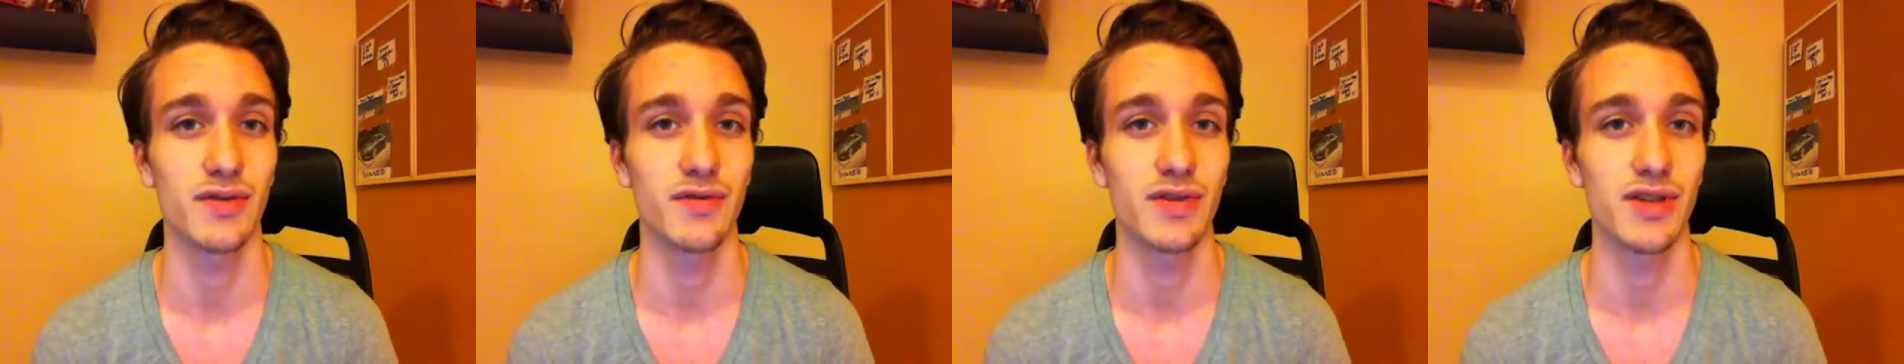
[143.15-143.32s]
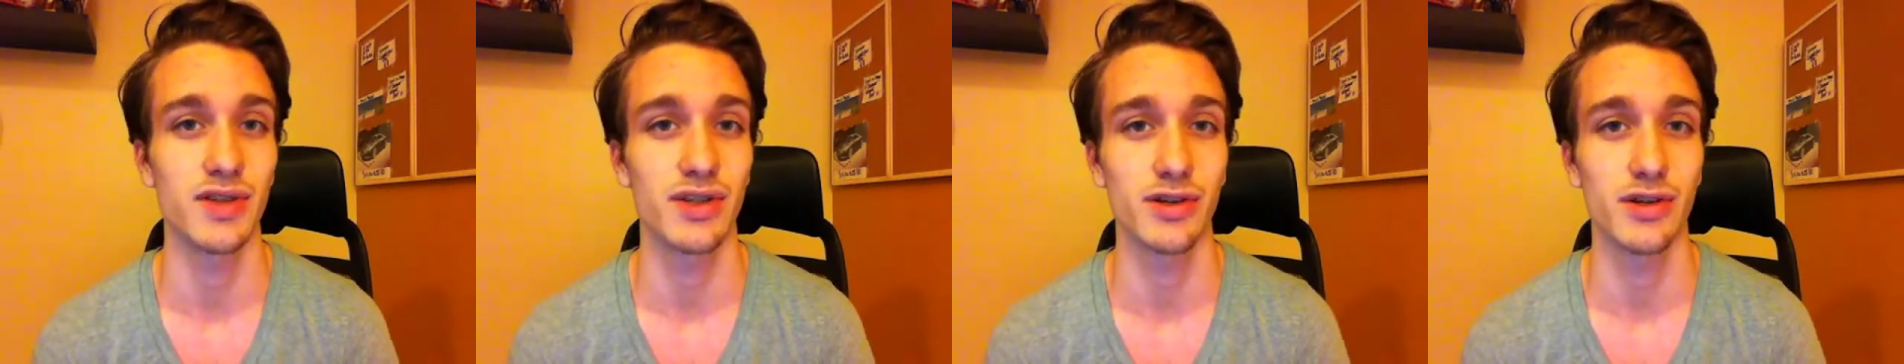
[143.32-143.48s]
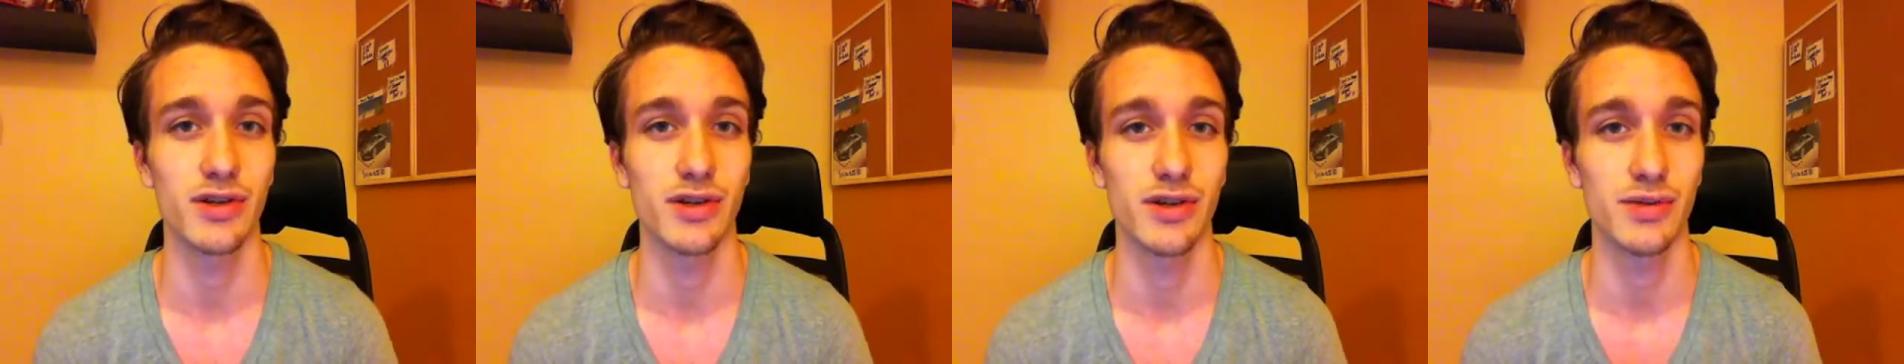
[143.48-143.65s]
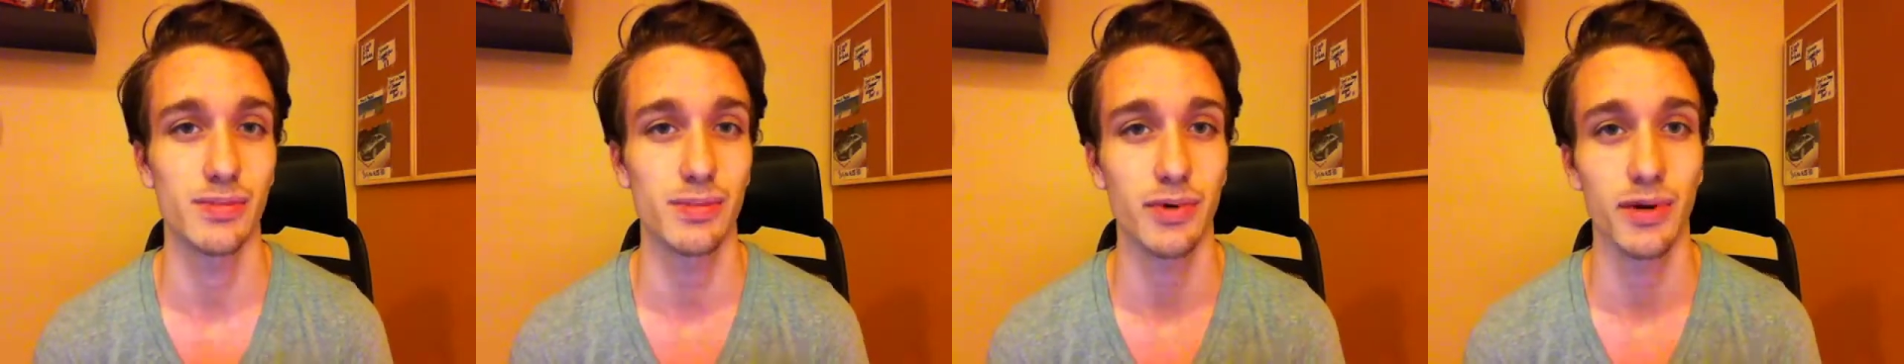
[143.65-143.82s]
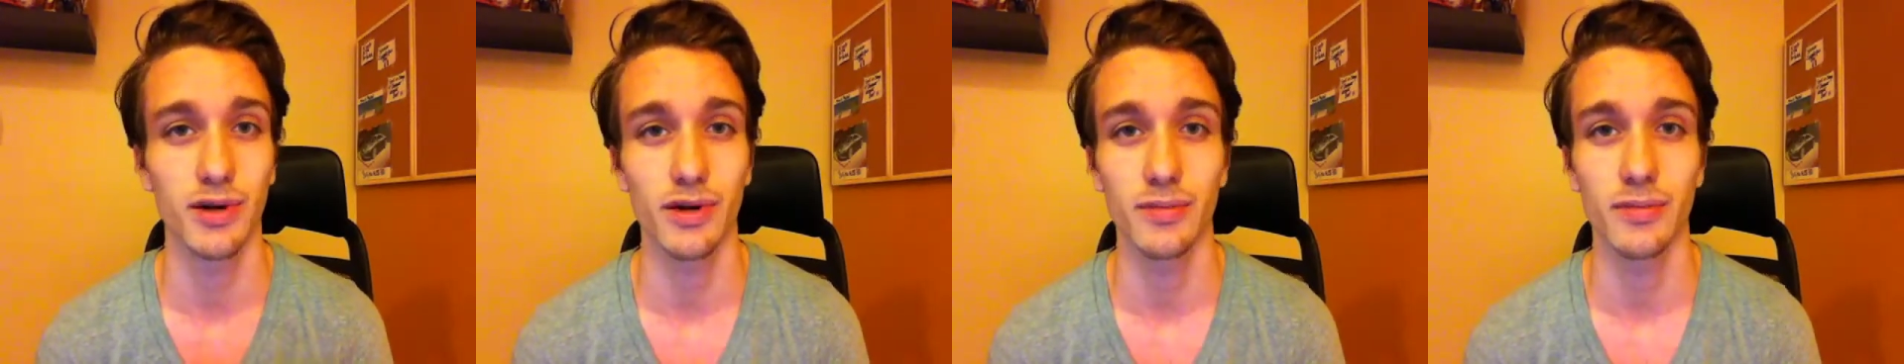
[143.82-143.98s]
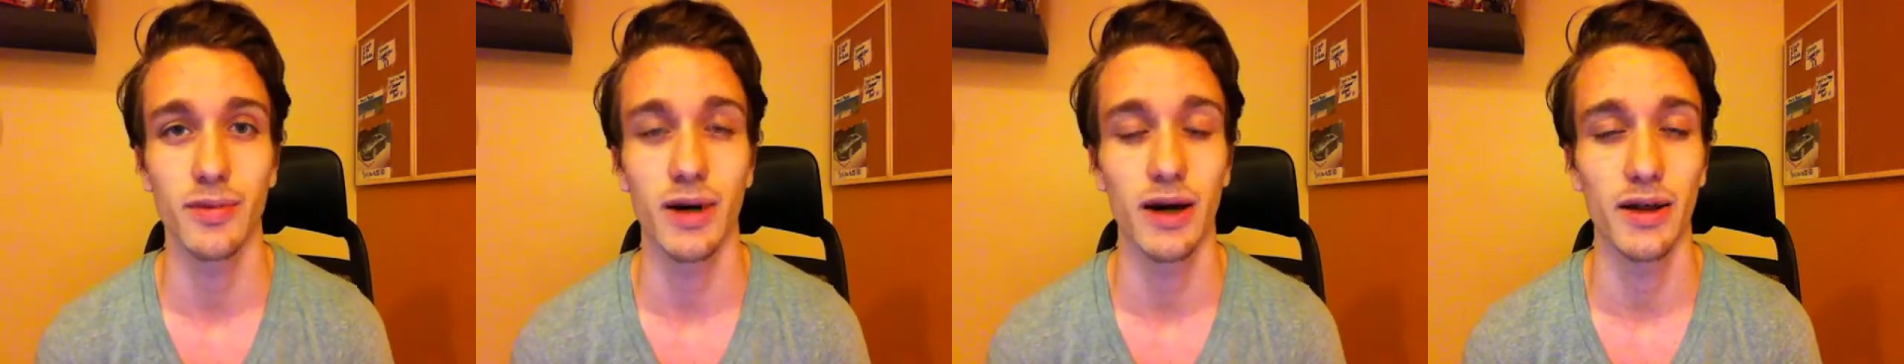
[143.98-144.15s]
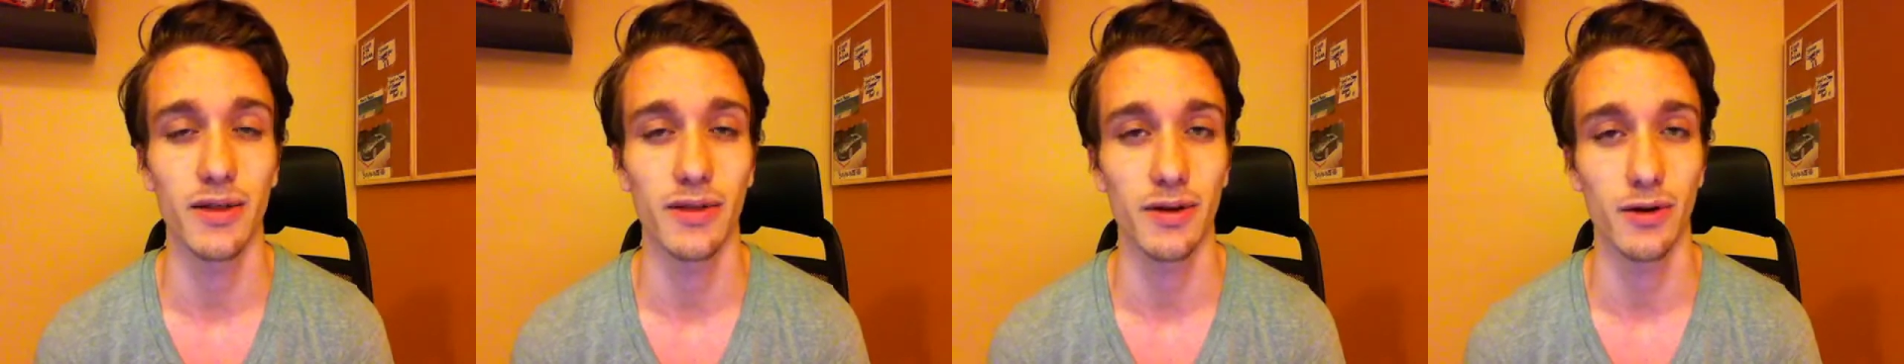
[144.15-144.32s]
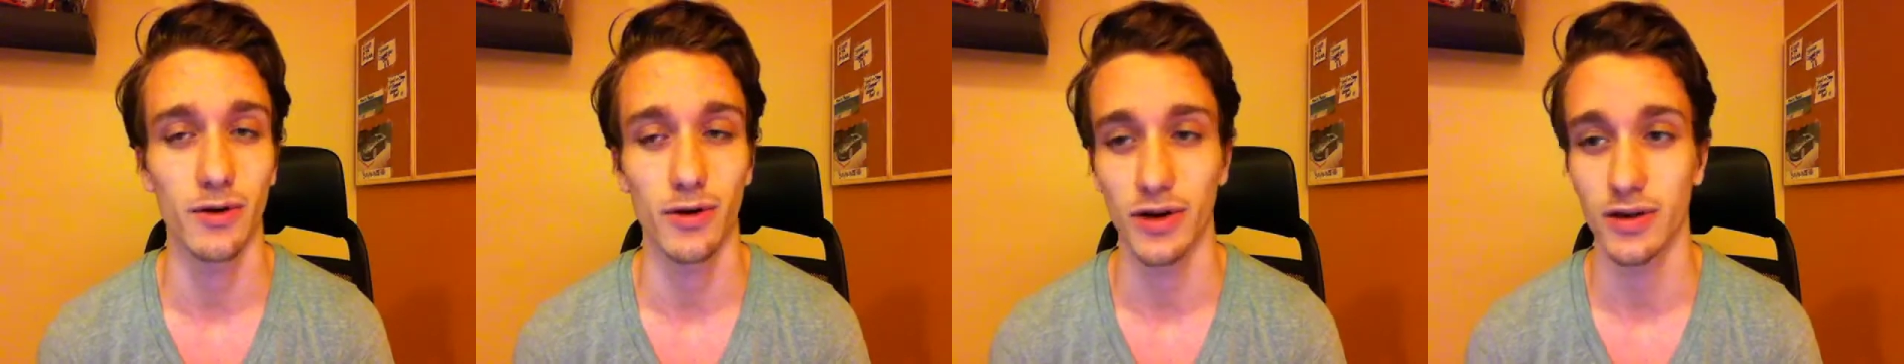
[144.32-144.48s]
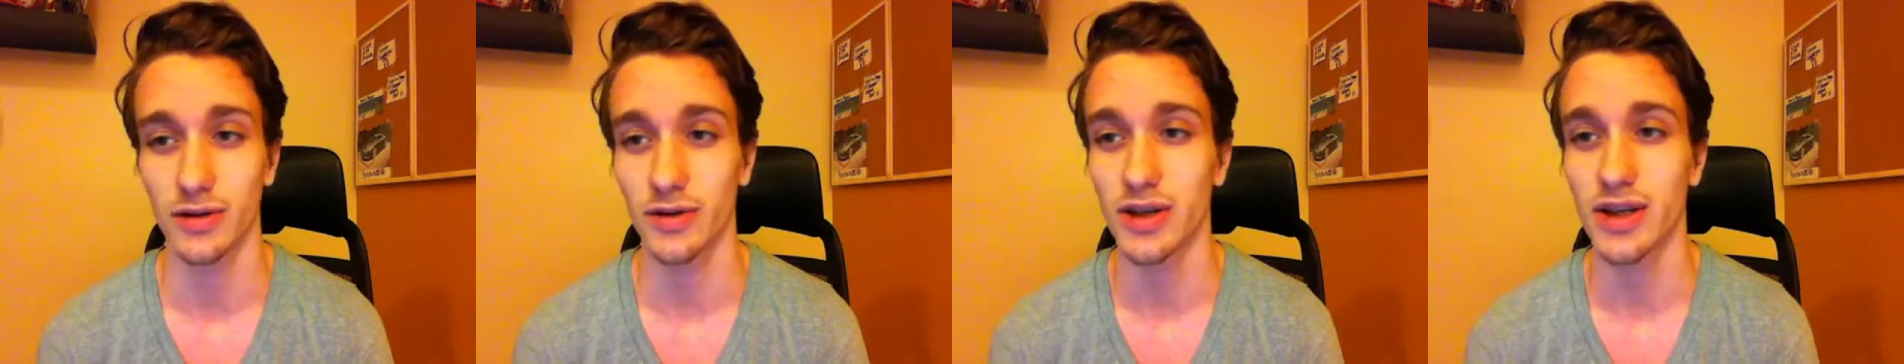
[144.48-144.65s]
of visitors per month,
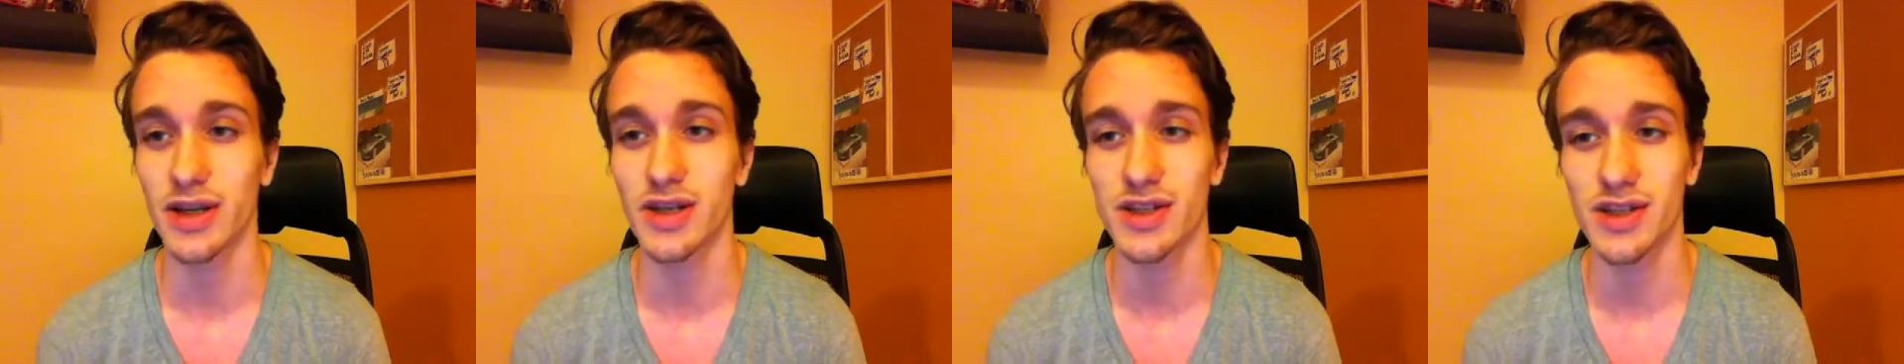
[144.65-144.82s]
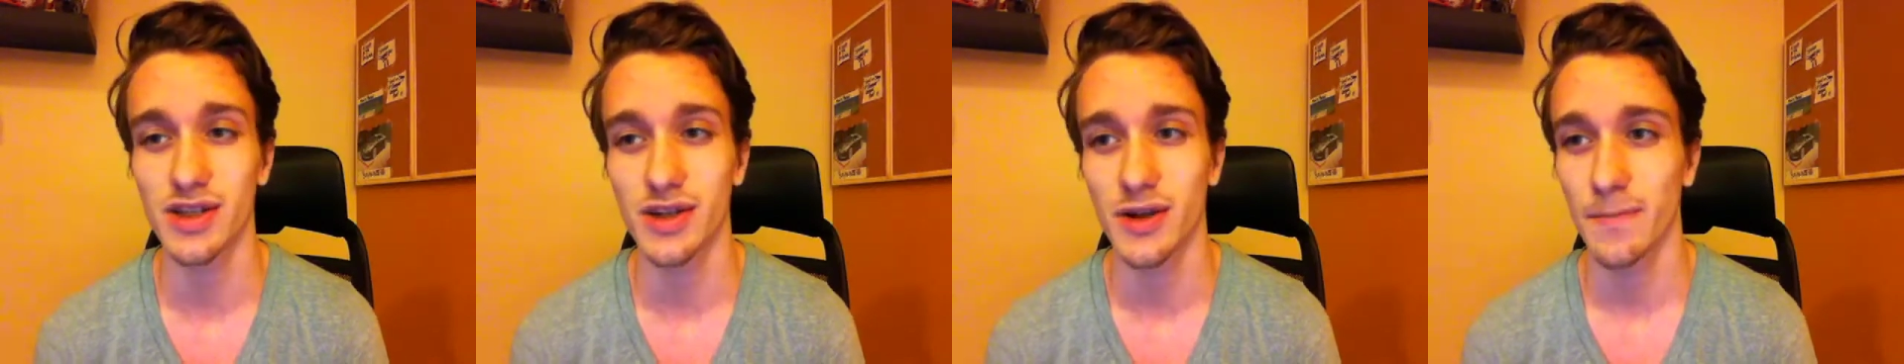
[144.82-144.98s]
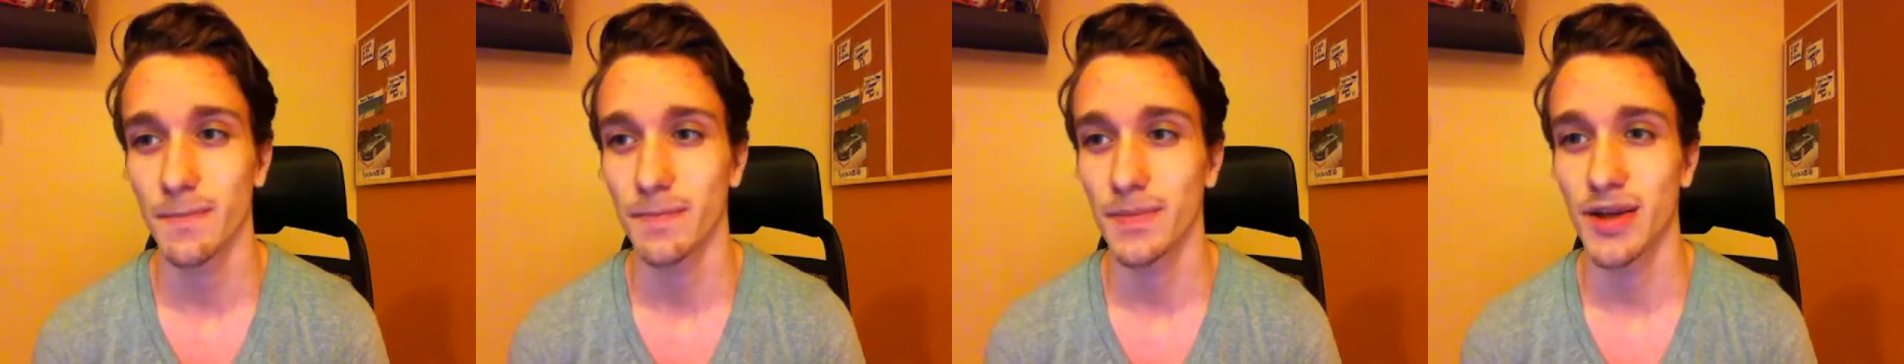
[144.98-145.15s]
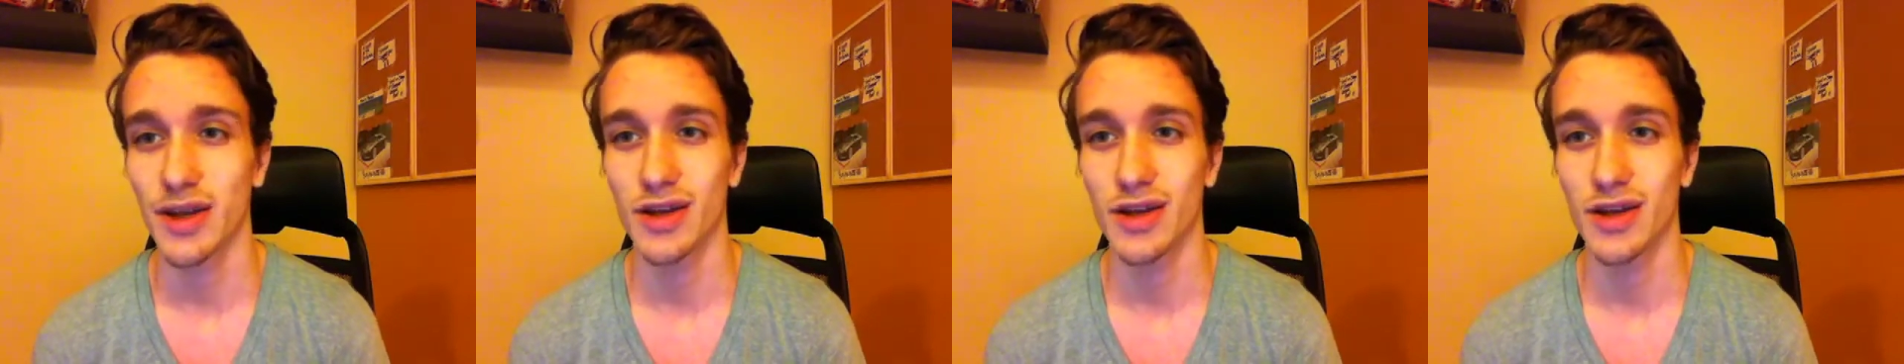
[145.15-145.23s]
or at least,